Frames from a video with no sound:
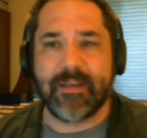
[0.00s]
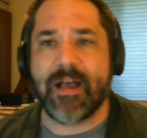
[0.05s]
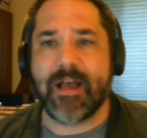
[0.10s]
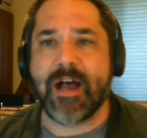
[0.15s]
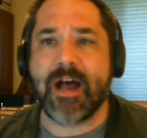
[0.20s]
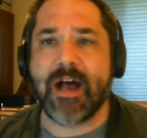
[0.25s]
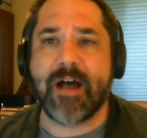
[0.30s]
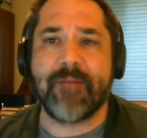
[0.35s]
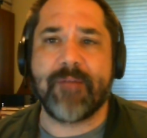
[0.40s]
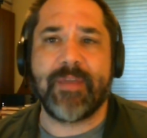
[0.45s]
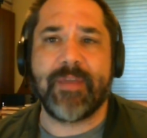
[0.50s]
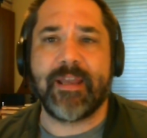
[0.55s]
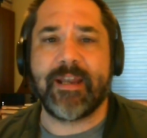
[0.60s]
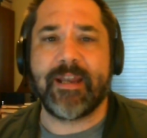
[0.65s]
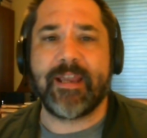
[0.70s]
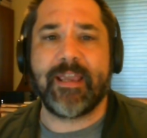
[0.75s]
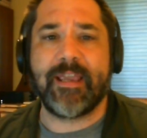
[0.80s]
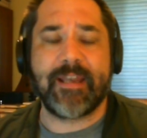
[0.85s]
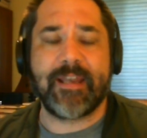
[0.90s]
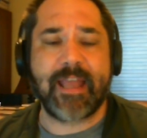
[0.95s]

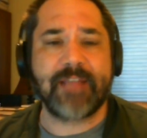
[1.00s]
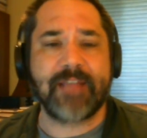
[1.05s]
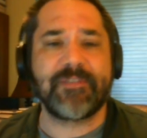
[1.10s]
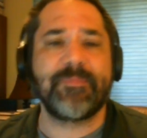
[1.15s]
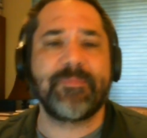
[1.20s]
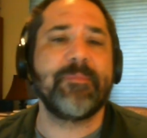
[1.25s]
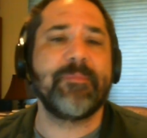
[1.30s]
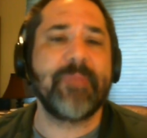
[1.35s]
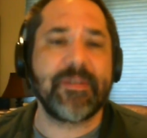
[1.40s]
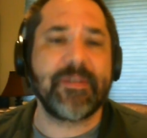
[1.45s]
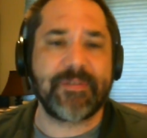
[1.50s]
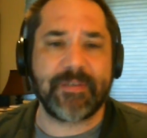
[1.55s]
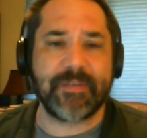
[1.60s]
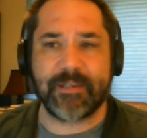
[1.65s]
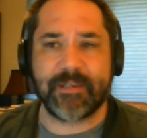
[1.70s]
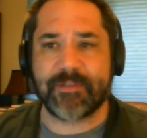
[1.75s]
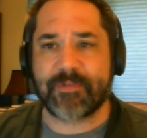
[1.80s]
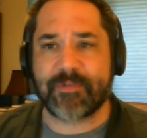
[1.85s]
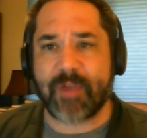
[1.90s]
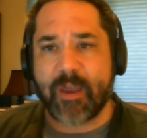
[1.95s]
And that's been
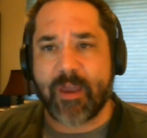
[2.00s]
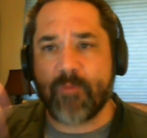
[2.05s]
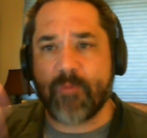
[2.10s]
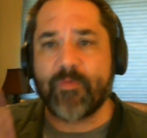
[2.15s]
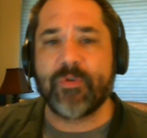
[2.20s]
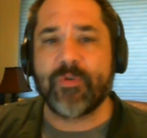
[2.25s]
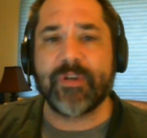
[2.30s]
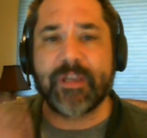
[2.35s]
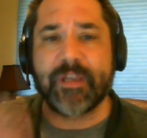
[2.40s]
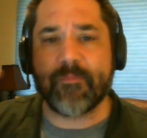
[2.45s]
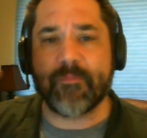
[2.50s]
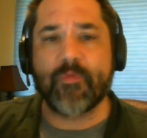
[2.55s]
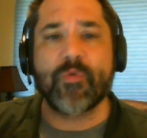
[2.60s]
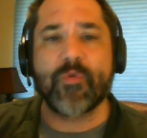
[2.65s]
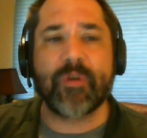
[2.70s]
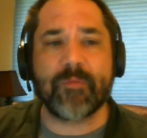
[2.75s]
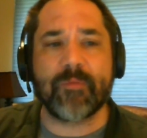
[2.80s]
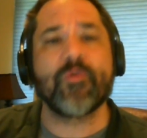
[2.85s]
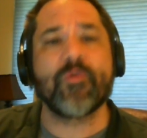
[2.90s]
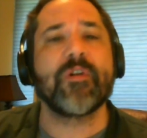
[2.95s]
missing. So I hope we'll get
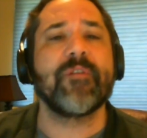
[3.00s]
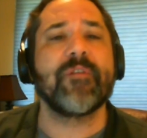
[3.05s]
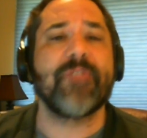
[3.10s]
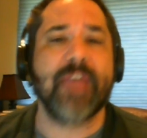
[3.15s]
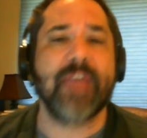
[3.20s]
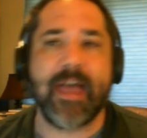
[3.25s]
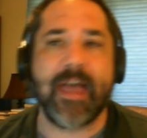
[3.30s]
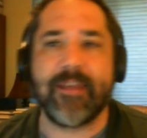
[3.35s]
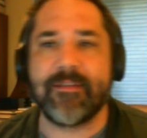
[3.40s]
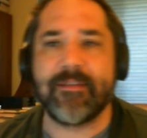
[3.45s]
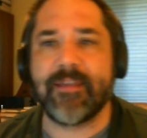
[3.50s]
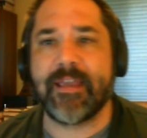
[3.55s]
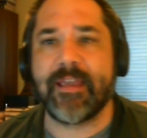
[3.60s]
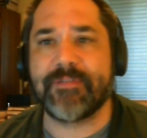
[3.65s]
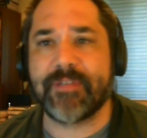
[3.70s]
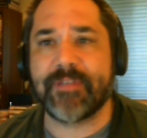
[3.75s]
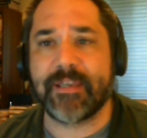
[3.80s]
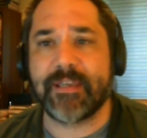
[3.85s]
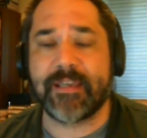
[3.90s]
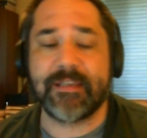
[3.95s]
more and more of that
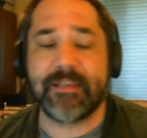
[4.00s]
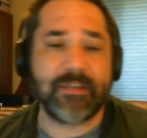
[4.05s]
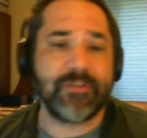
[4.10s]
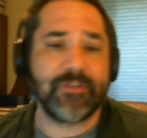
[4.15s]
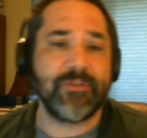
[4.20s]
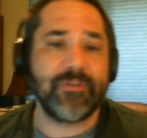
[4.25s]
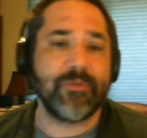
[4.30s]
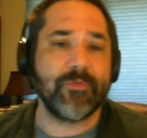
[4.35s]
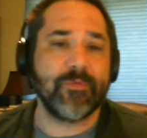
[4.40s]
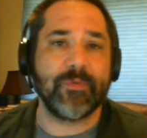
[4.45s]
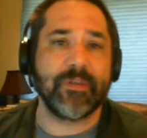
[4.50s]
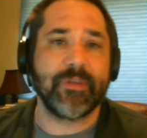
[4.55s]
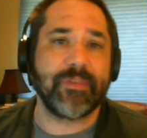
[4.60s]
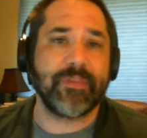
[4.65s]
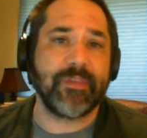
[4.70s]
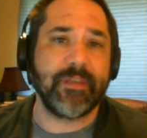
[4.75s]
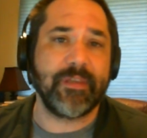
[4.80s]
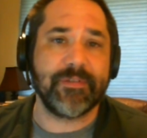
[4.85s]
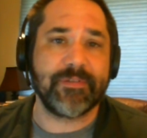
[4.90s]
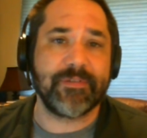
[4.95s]
as they continue
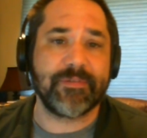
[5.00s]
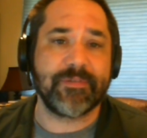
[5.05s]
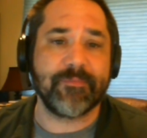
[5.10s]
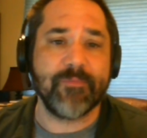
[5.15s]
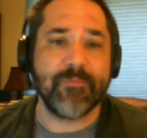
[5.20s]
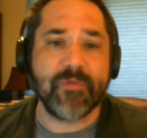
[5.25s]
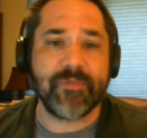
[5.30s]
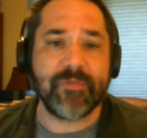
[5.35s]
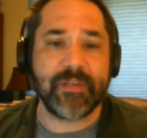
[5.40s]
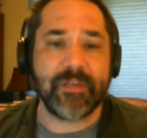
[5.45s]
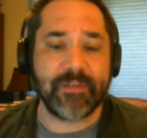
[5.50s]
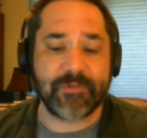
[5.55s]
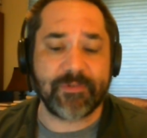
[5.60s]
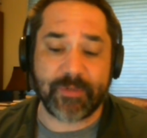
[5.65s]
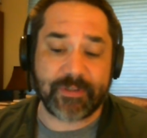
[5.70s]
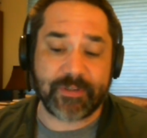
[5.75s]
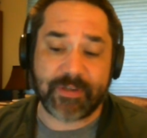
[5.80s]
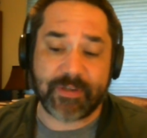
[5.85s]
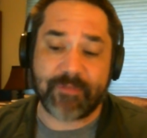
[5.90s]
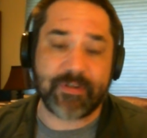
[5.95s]
with these movies,
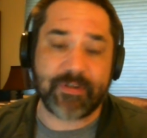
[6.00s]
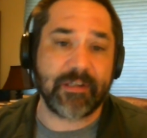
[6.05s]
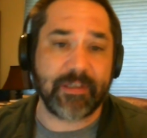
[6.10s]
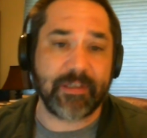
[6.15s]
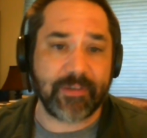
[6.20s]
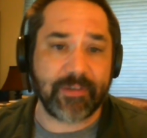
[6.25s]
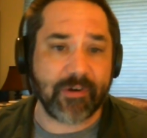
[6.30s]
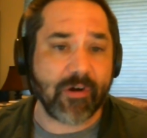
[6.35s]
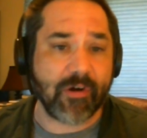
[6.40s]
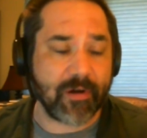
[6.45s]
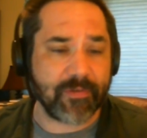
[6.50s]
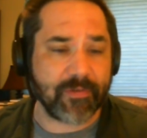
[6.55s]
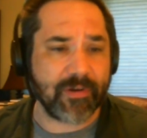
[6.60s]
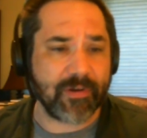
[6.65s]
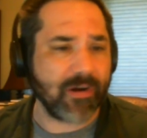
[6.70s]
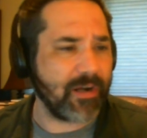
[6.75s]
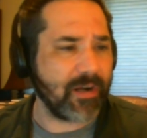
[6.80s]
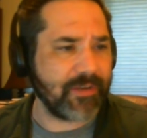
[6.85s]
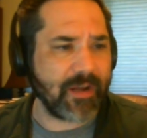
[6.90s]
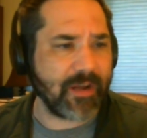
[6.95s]
which evidently they are.
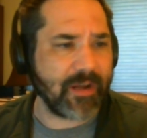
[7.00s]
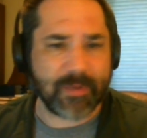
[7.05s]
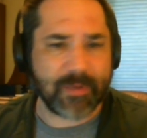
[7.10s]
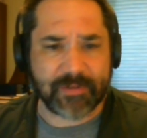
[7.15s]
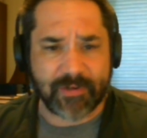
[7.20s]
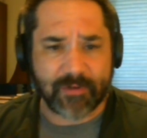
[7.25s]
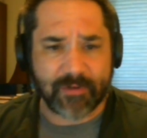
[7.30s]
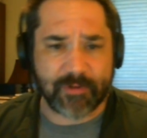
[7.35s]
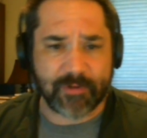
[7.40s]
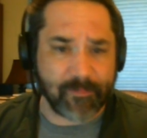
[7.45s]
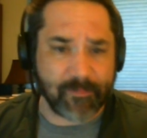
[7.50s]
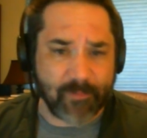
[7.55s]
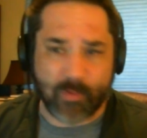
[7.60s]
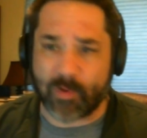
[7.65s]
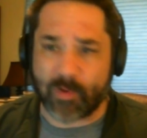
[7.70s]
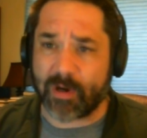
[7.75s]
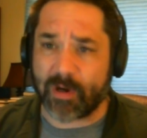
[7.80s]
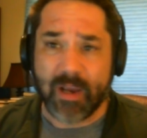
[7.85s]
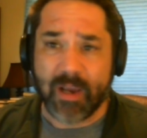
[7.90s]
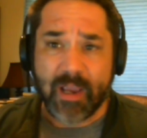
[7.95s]
They're already talking about Star Trek
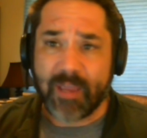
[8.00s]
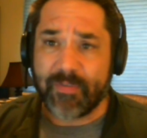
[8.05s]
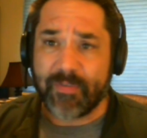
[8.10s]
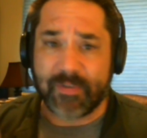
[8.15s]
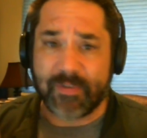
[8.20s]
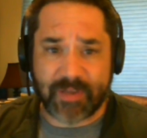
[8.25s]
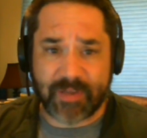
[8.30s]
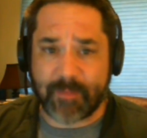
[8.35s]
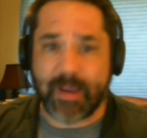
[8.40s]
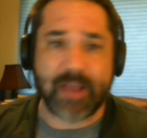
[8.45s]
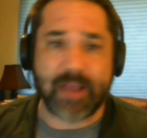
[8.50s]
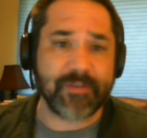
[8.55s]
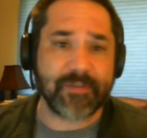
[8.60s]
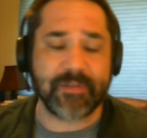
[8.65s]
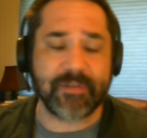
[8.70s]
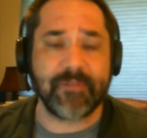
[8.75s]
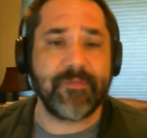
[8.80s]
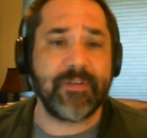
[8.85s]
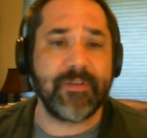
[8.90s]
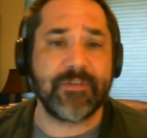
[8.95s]
4 that somehow
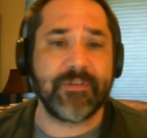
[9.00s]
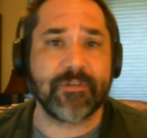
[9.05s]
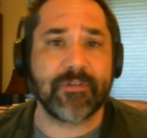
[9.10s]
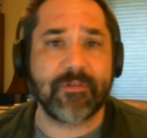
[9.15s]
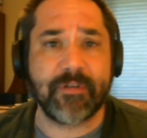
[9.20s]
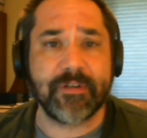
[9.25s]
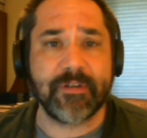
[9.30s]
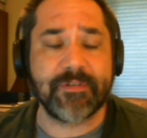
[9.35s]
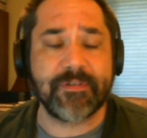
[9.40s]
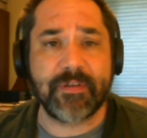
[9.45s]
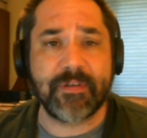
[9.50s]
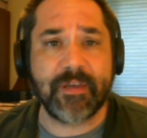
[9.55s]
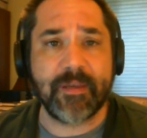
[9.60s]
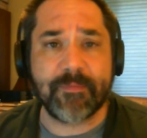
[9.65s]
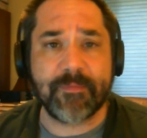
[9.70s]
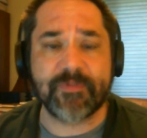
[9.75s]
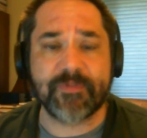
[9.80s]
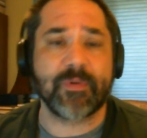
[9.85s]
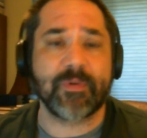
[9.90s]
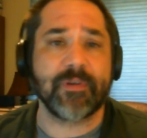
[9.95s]
is going to feature Chris
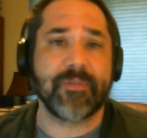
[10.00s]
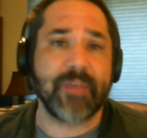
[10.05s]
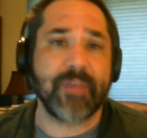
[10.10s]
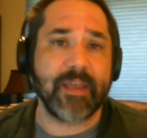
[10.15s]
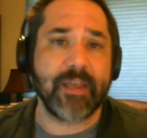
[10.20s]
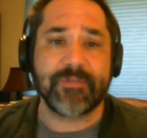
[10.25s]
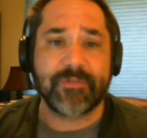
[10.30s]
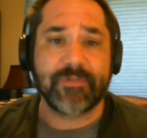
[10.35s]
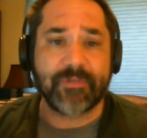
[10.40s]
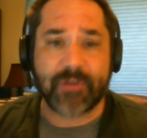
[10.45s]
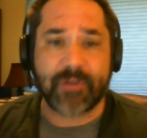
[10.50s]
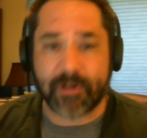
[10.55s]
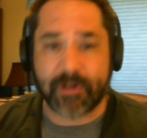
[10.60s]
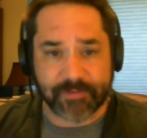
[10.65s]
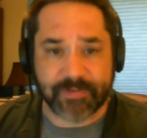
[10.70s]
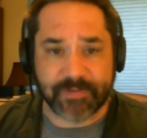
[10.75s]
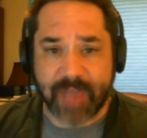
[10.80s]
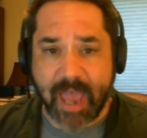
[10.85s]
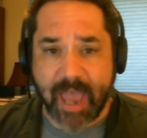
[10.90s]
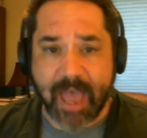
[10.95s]
Hemsworth as
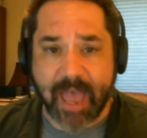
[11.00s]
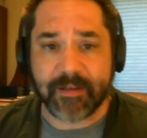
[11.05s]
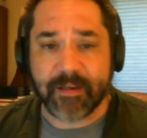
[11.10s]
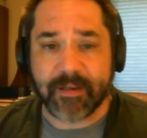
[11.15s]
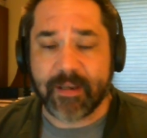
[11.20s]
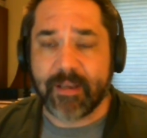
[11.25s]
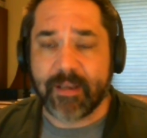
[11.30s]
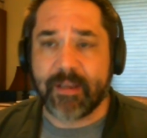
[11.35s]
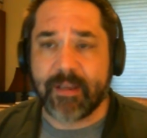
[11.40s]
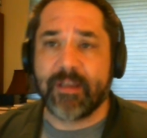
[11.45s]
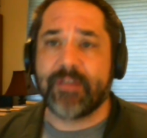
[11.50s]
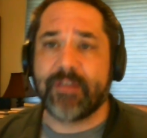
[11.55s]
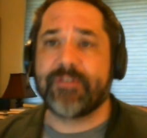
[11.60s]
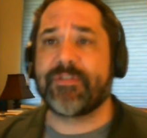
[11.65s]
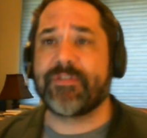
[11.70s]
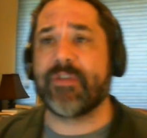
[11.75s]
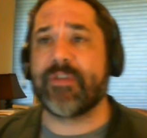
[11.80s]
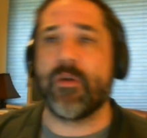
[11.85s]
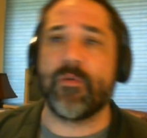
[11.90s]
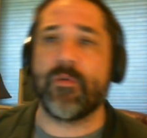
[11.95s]
Kirk's dad.
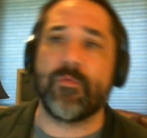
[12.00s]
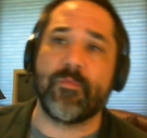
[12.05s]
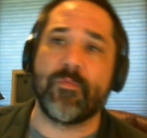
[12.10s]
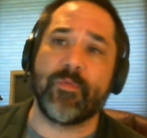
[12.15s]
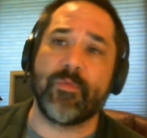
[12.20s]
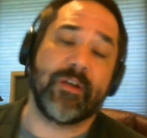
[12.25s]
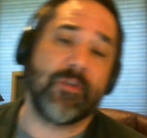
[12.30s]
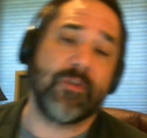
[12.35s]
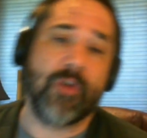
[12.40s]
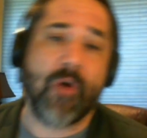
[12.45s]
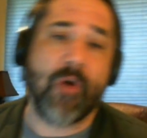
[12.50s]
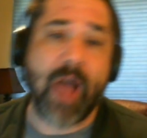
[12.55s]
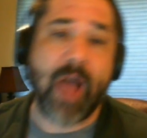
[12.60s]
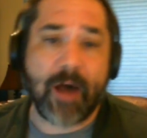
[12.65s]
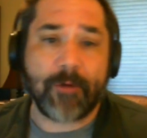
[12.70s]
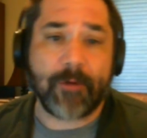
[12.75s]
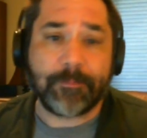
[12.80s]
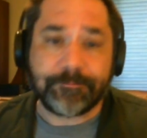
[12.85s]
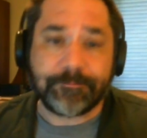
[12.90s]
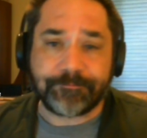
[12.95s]
So we don't know
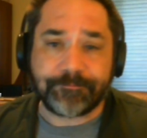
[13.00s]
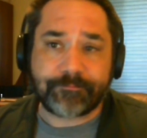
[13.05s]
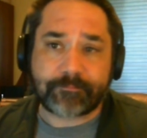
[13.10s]
how.